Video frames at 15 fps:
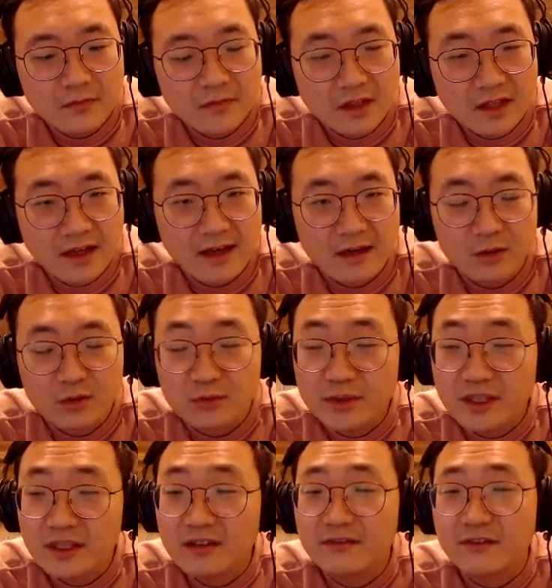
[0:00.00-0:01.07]
I will be
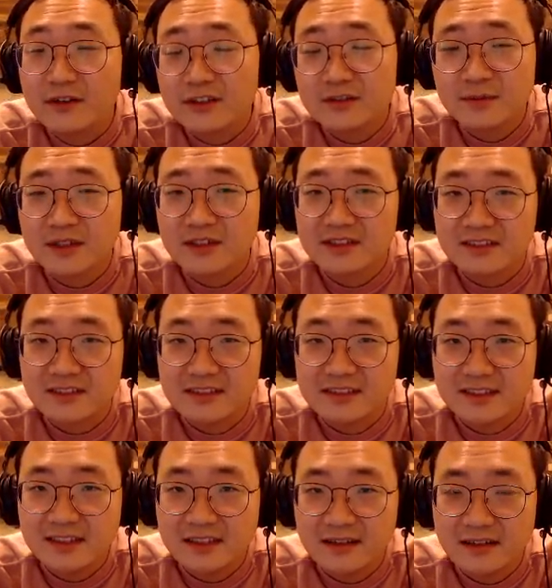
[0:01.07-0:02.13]
the first person to
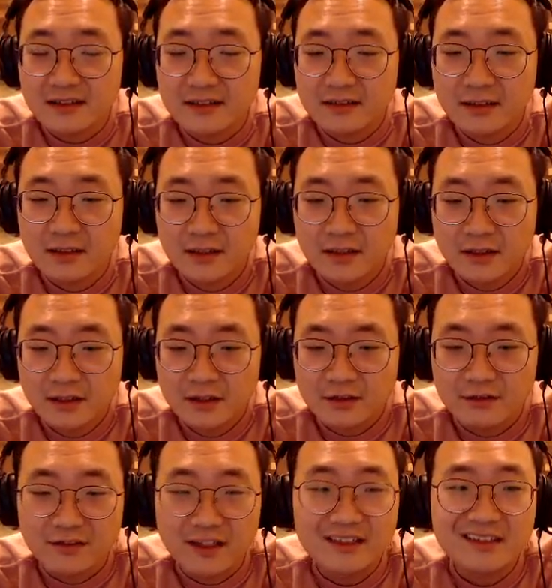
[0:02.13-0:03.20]
say that
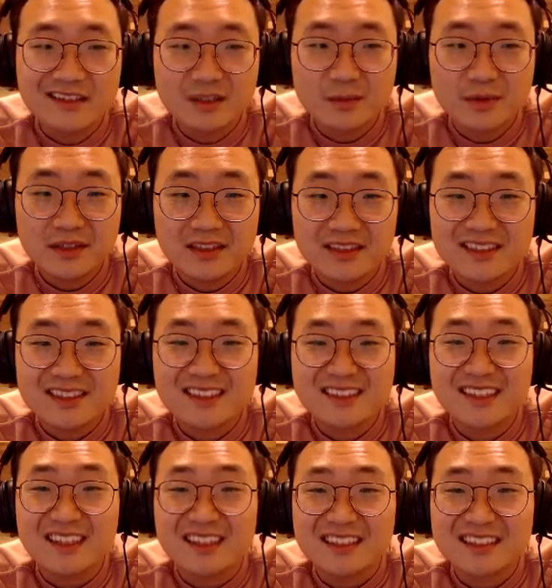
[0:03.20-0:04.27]
ret DPS
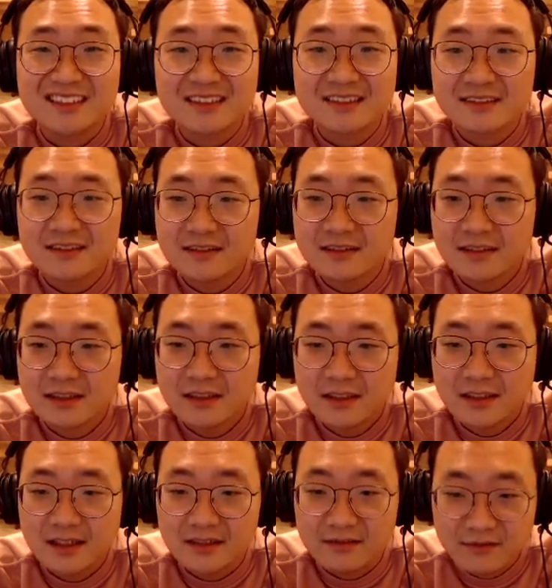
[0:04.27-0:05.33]
sucks.
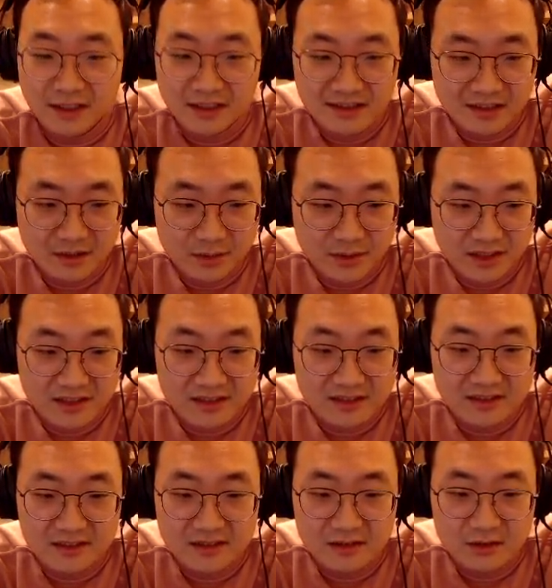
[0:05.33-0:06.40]
And ret DPS
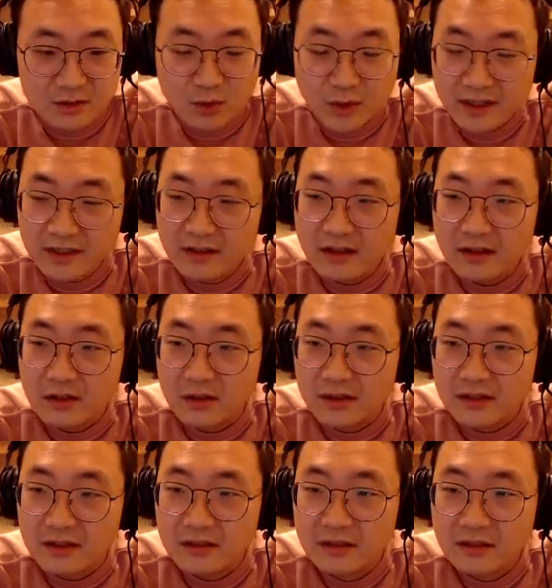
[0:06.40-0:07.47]
is quite low,
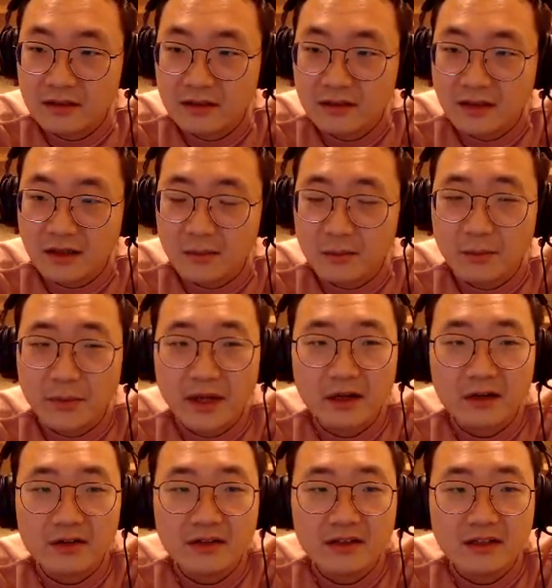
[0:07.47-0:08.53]
and I'm
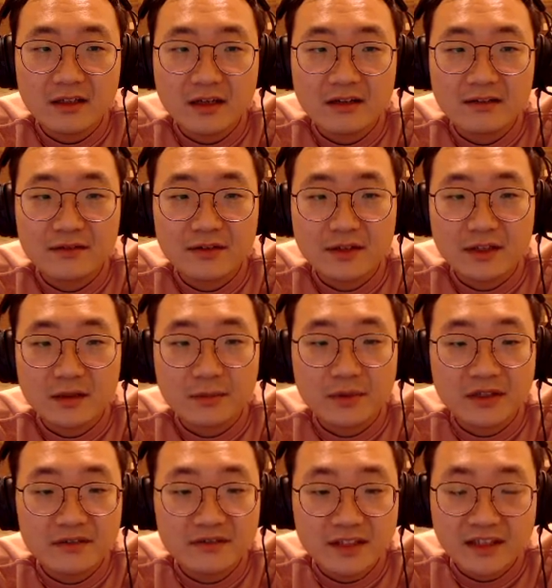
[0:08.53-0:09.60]
barely hovering
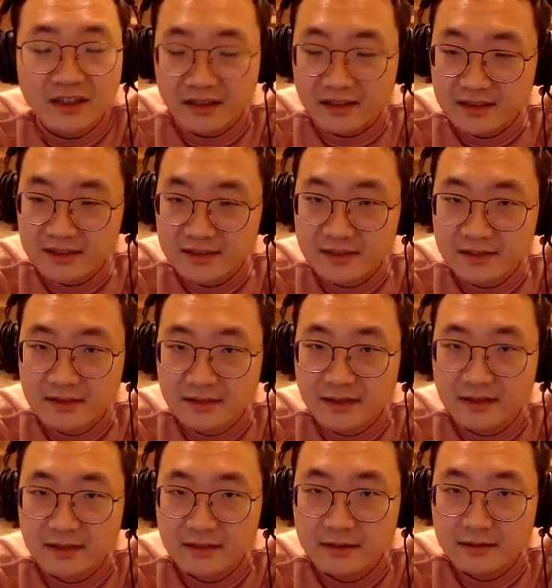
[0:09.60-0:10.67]
above tanks, right?